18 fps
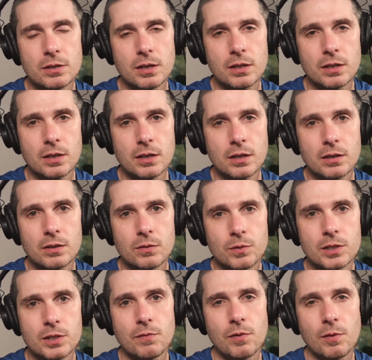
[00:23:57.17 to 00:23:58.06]
I think
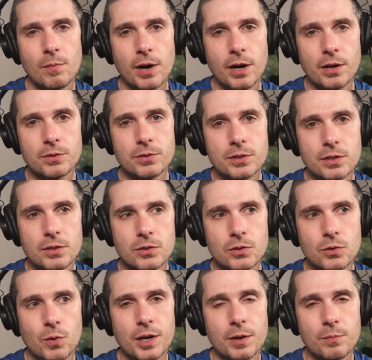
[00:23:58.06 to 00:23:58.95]
with different models is
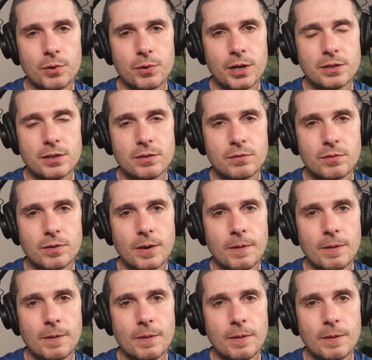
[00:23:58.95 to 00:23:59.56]
quite impressive.